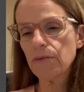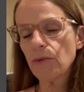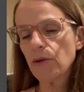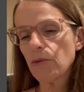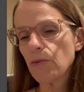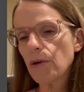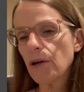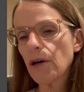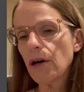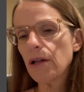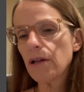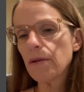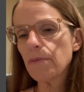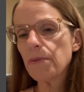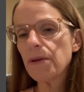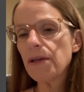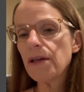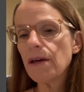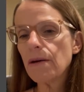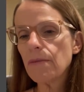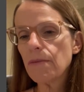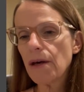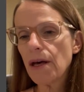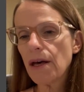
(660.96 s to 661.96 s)
what we call a
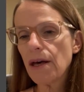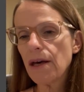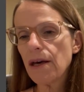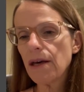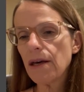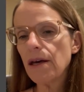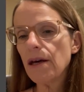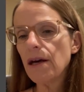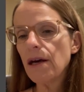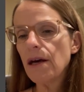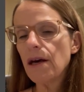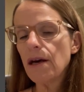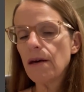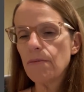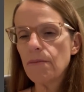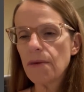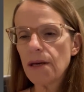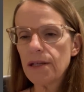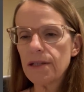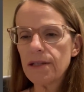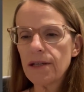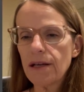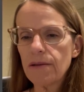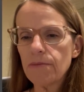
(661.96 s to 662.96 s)
PMA,
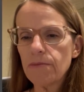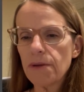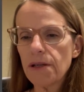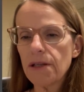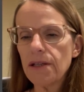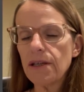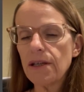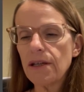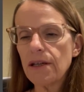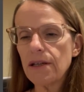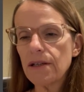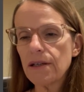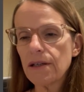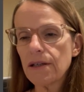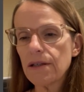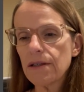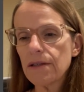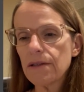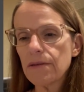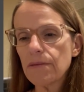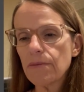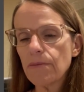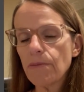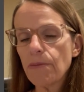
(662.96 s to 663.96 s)
may then be
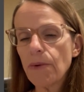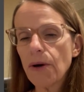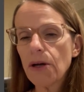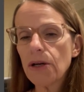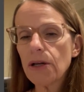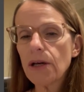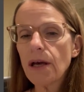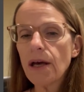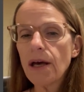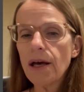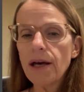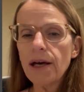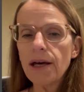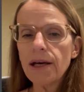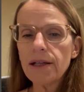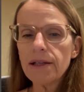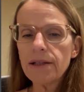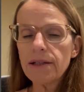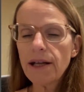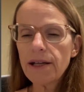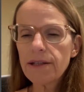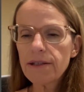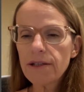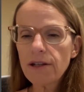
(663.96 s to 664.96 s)
needed. But
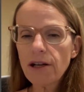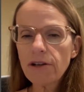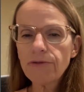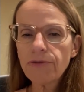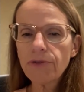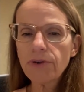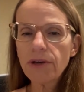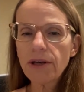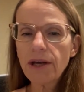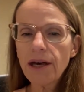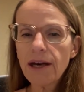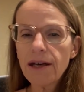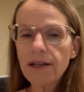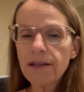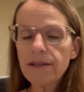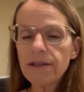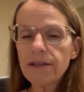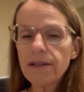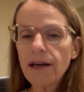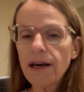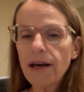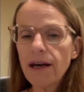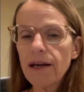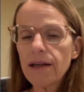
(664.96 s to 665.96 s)
let's not forget
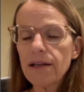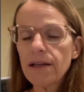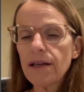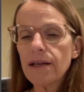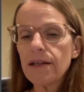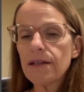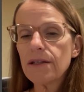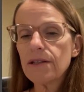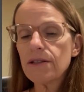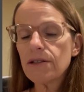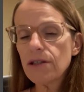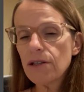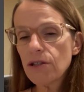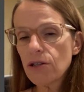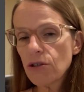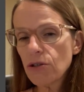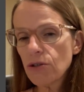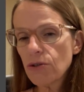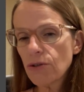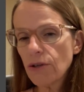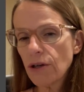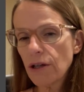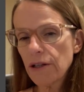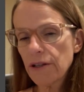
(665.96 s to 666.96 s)
that in addition
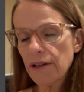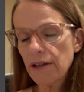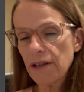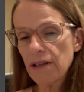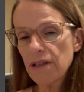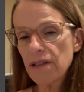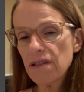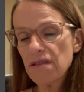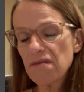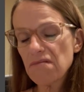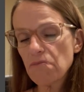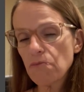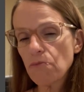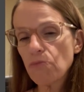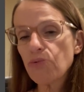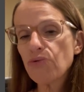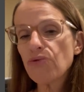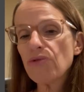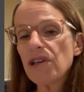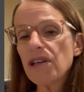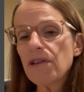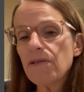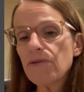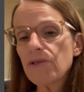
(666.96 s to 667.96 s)
to all this,
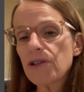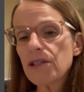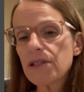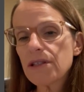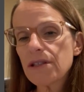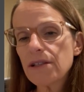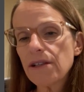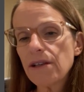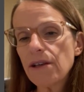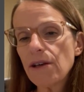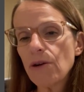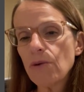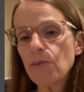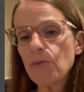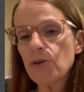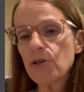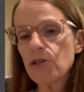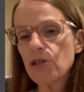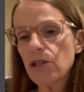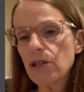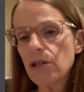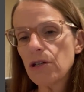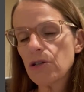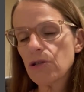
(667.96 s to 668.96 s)
previously
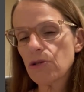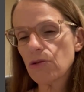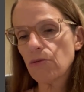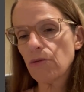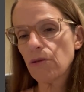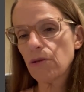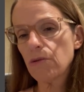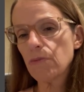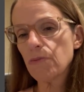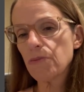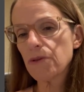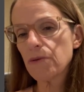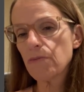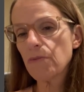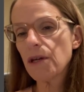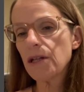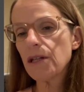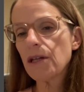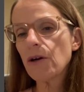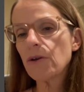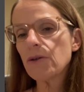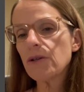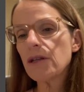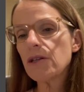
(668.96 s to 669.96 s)
homogeneous groups may
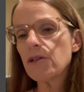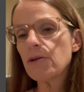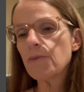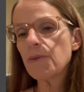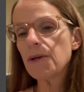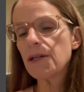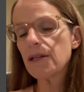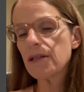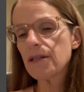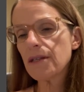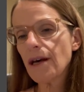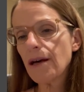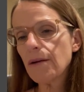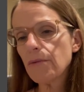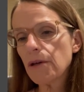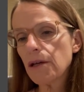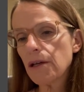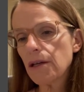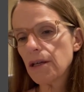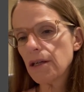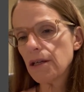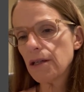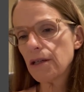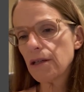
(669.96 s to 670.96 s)
now need to be
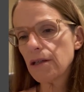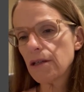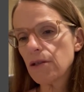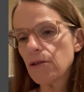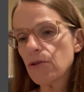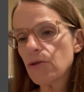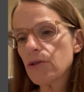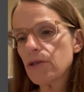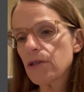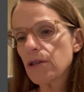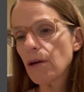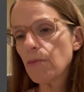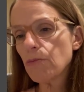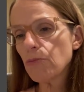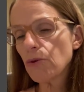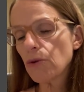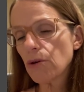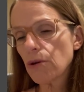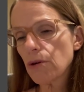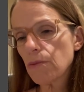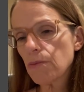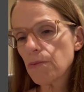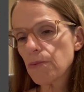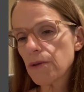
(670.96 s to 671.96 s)
disaggregated into
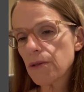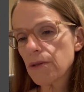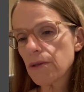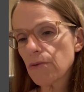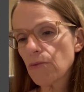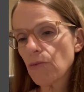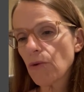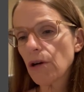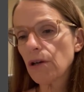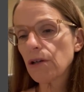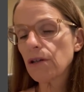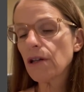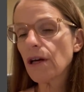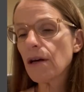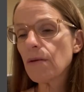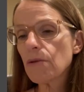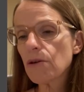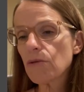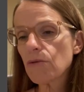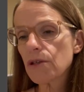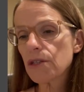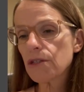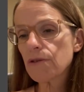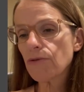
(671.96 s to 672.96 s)
subgroups, where
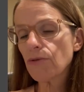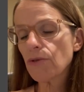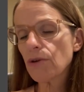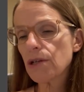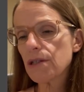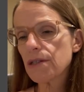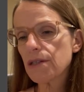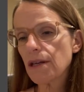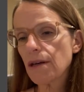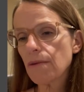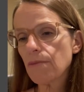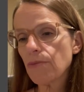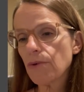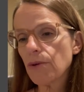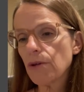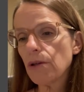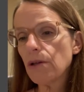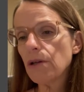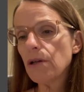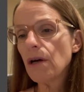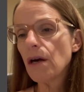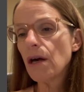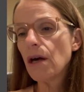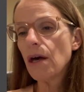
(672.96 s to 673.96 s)
climate risk, for
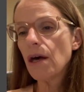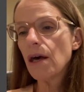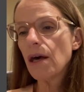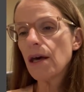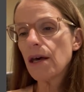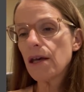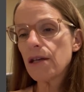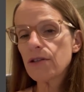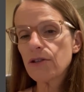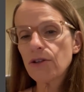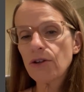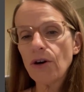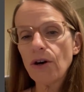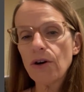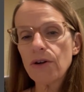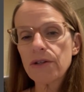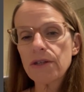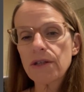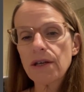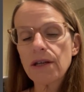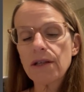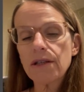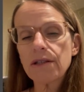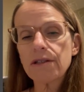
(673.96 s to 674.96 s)
example, is
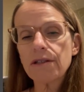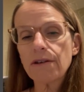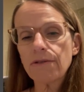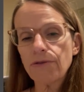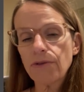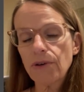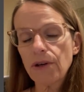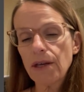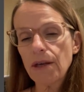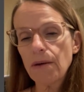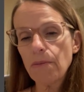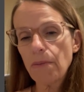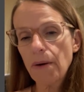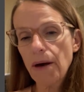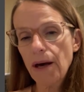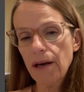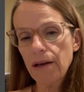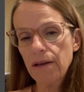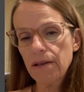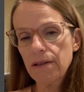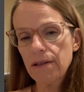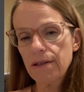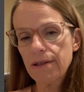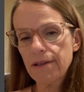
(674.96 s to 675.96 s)
causing differing
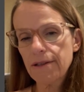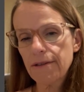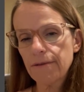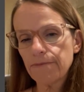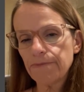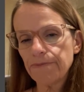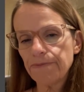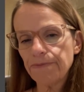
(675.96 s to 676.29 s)
impacts.